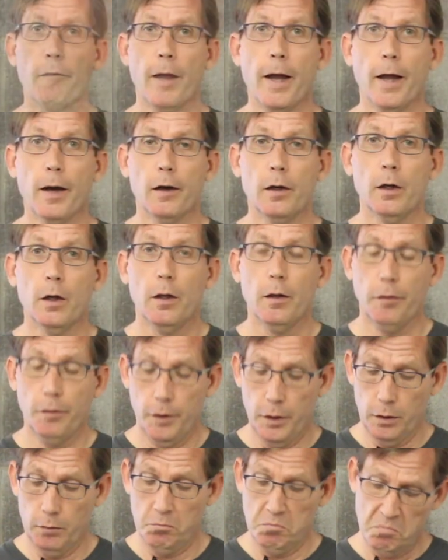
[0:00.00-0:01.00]
of that,
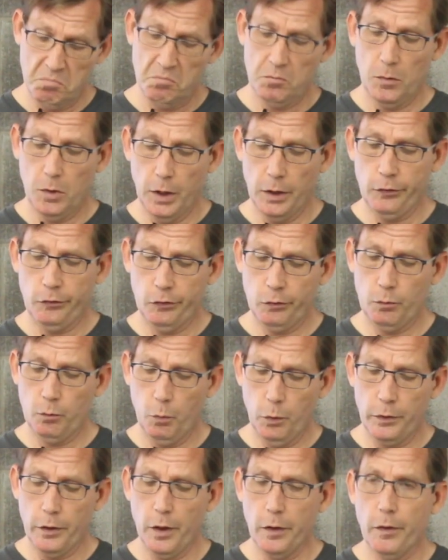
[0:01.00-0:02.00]
then
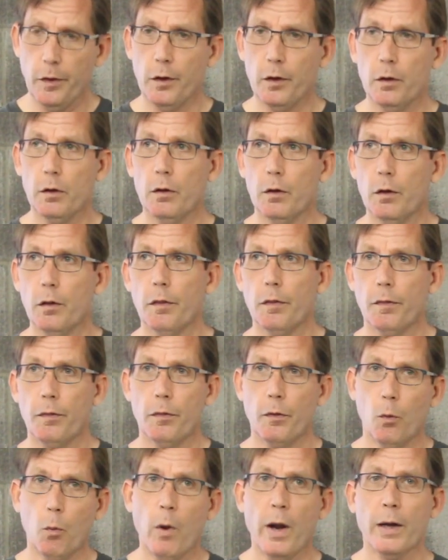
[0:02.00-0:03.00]
it's within the
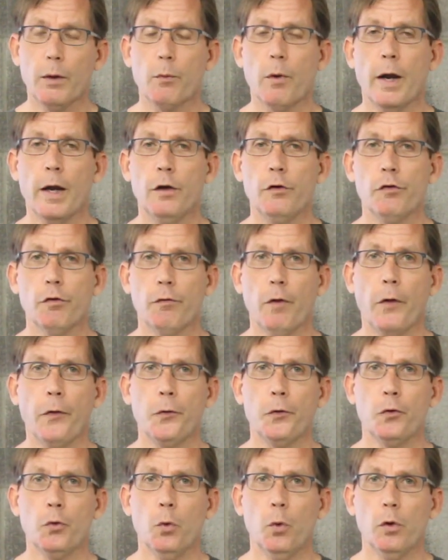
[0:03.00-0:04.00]
weight range of
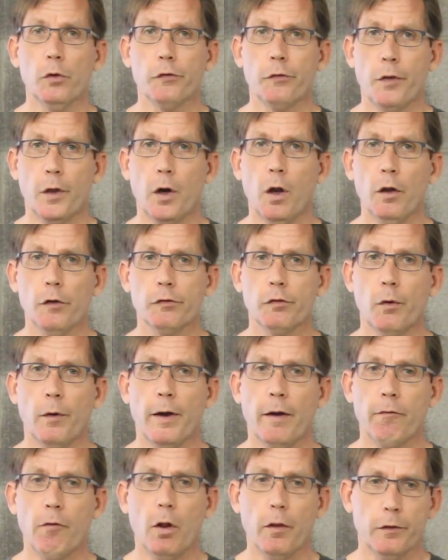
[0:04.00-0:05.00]
other tools that also
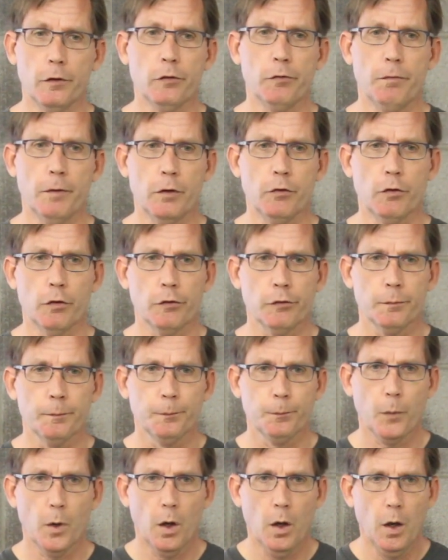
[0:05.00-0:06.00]
have all these features.
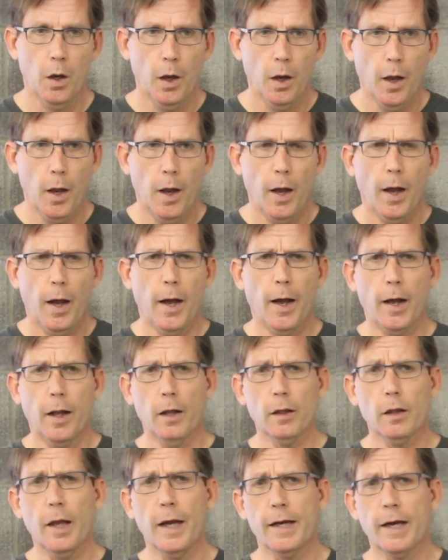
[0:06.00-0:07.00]

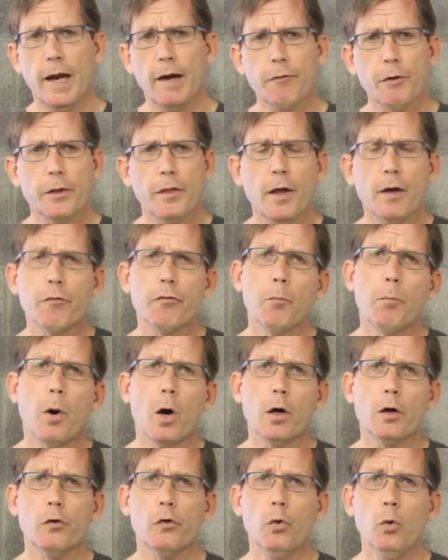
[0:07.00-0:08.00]
Like everything from
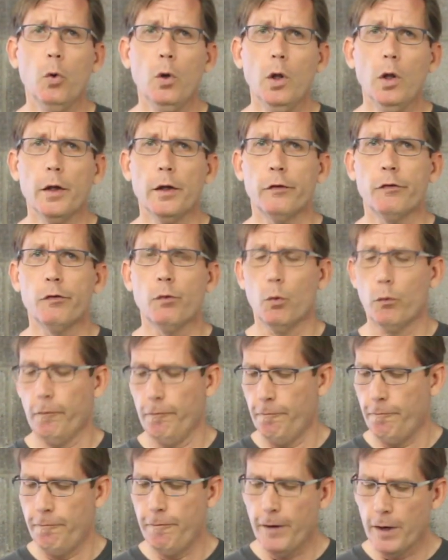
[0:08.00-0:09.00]
Park Tool, it's
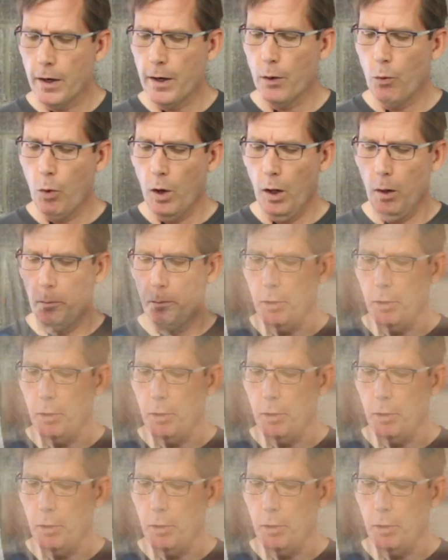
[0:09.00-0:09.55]
very well